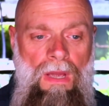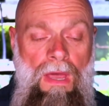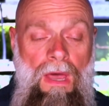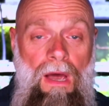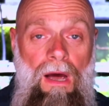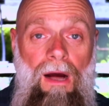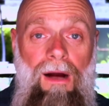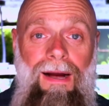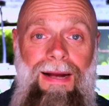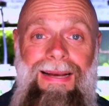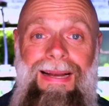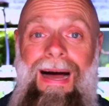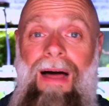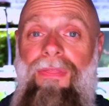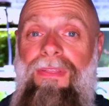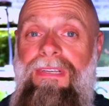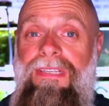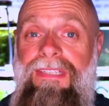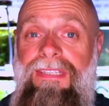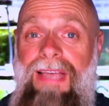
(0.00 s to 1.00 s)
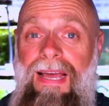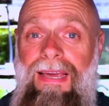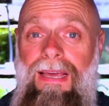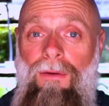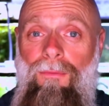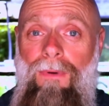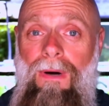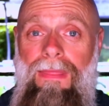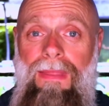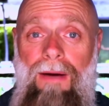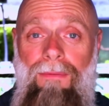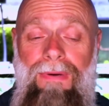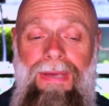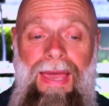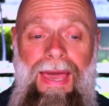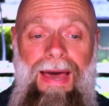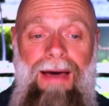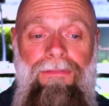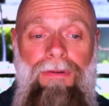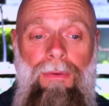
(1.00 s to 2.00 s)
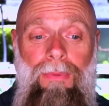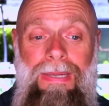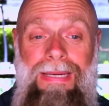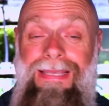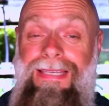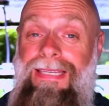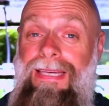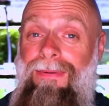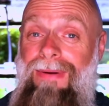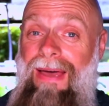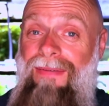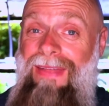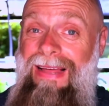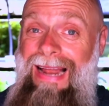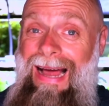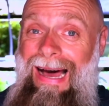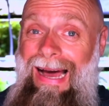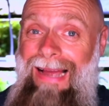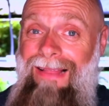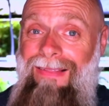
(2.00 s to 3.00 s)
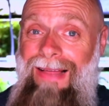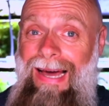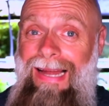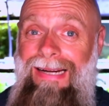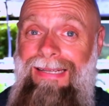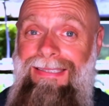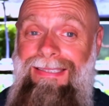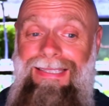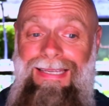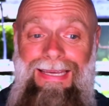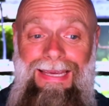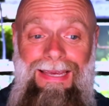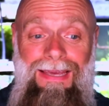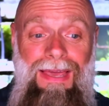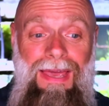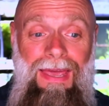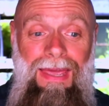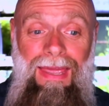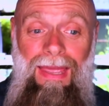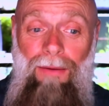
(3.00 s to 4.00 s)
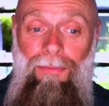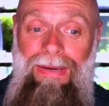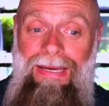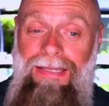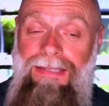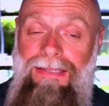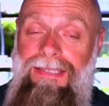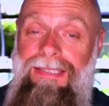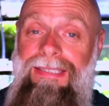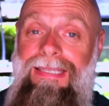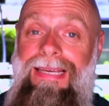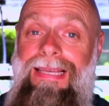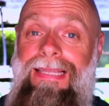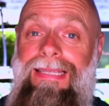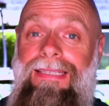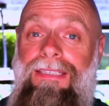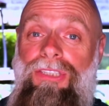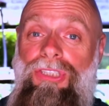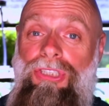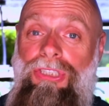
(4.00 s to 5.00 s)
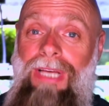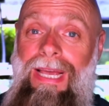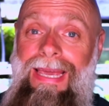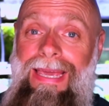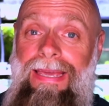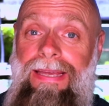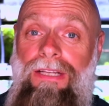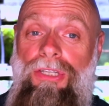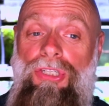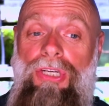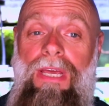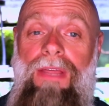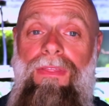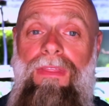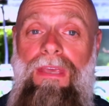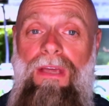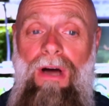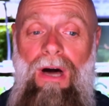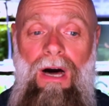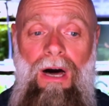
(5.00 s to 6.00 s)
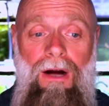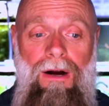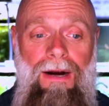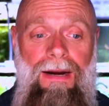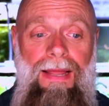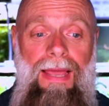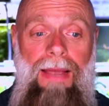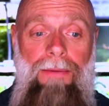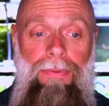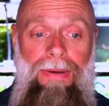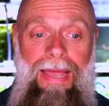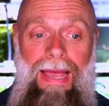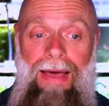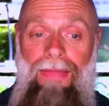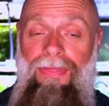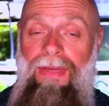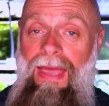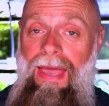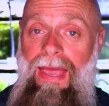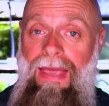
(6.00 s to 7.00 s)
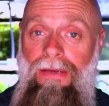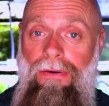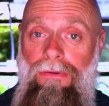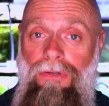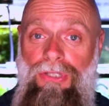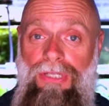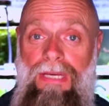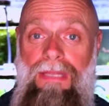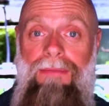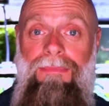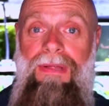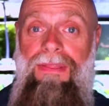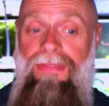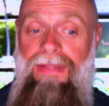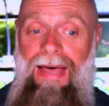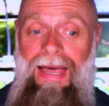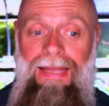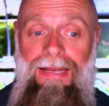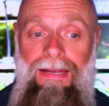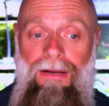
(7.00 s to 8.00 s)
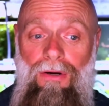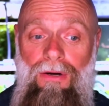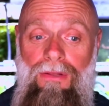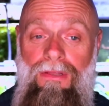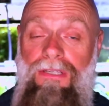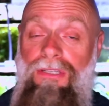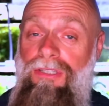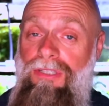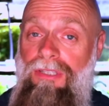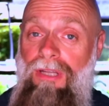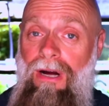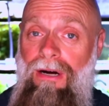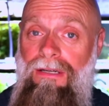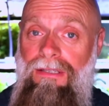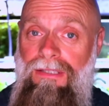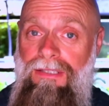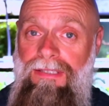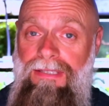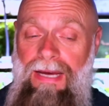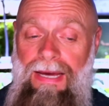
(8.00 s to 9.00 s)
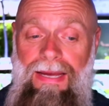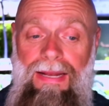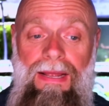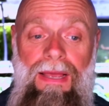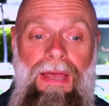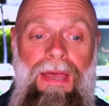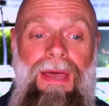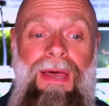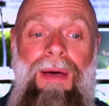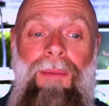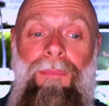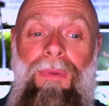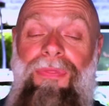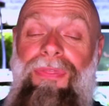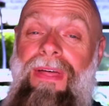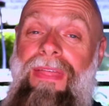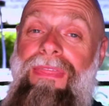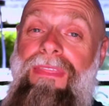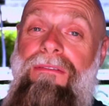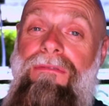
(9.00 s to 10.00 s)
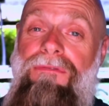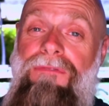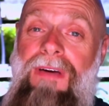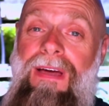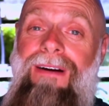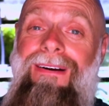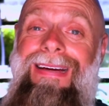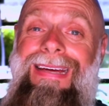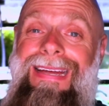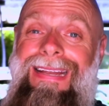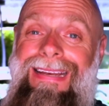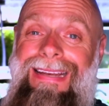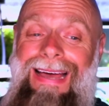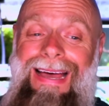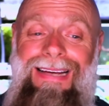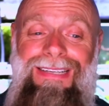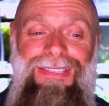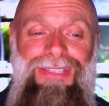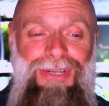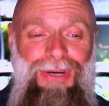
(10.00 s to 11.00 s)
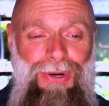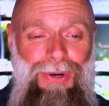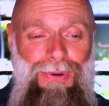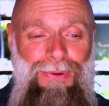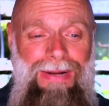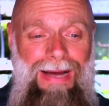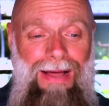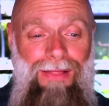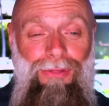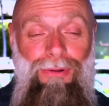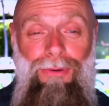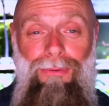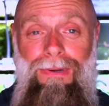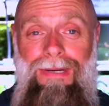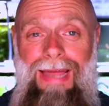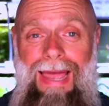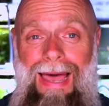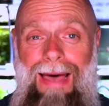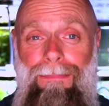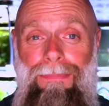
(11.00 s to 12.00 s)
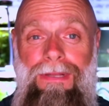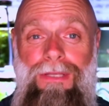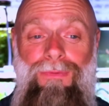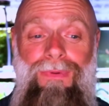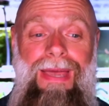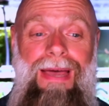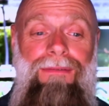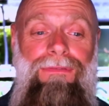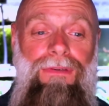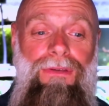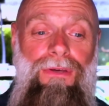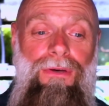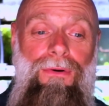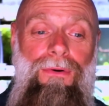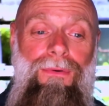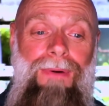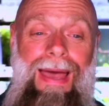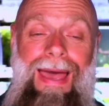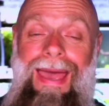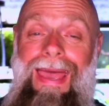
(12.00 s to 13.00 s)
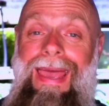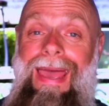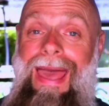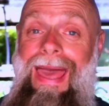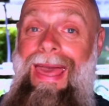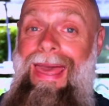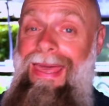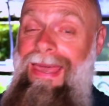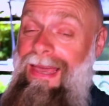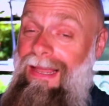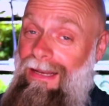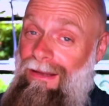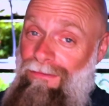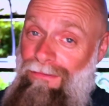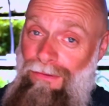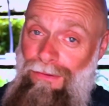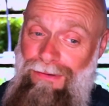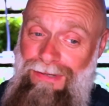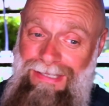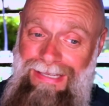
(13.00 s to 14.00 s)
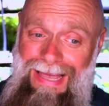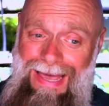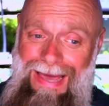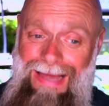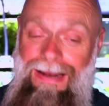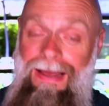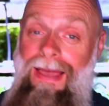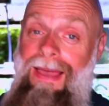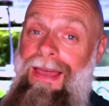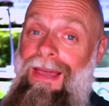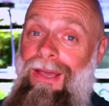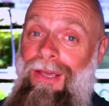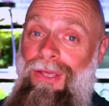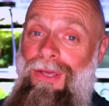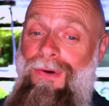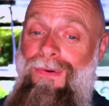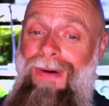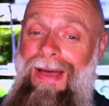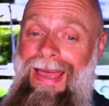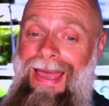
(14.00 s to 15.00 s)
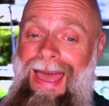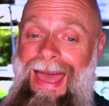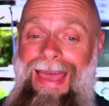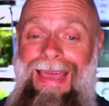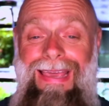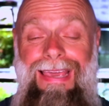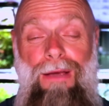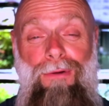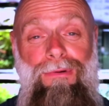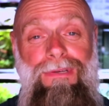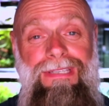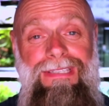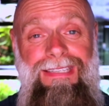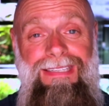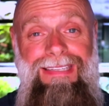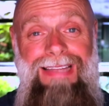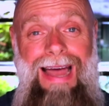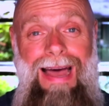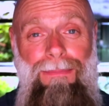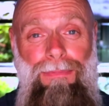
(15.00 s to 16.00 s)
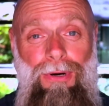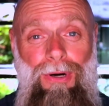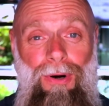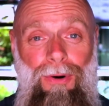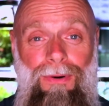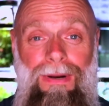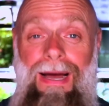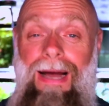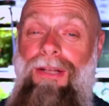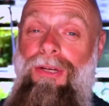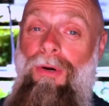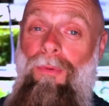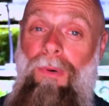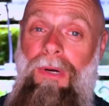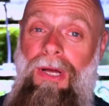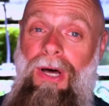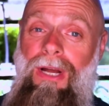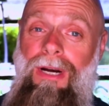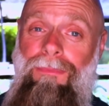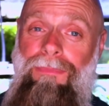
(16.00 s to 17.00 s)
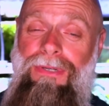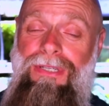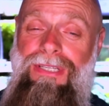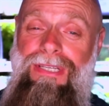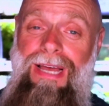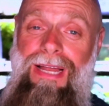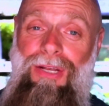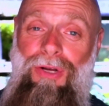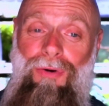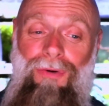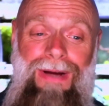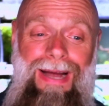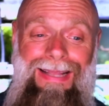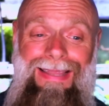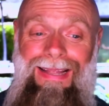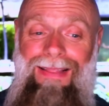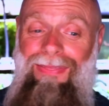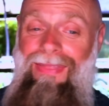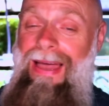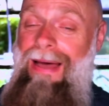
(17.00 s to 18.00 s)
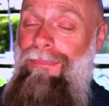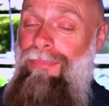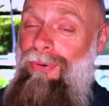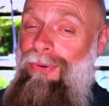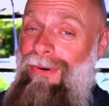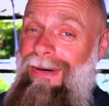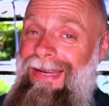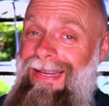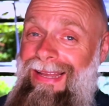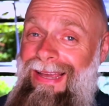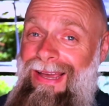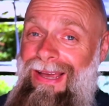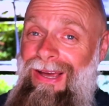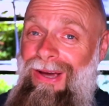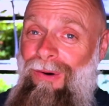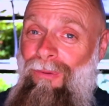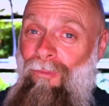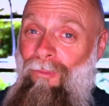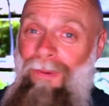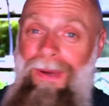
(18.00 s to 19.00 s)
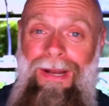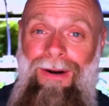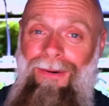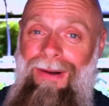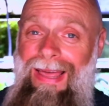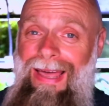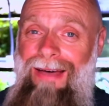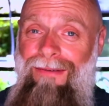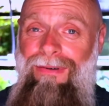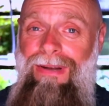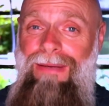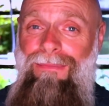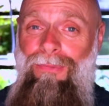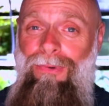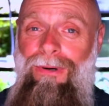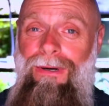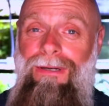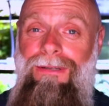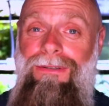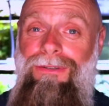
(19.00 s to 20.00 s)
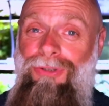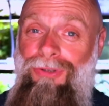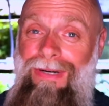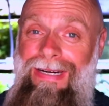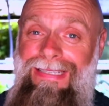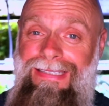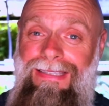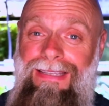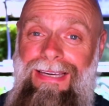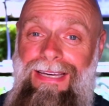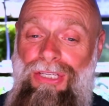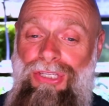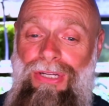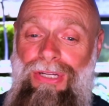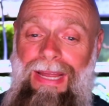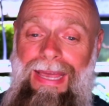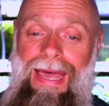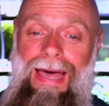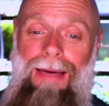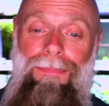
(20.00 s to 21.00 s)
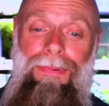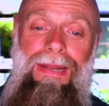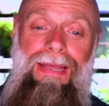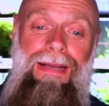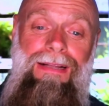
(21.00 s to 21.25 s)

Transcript: All right, now the second one that we have here, we can see we have that highlighted T, and we can see the change in the RNA. We had the AUG, the methionine or the start site, but then the very next codon, look what happens. We have UAA, and if you said UAA equals a stop codon, you're 100% correct. At that point, we don't have any more translation happening.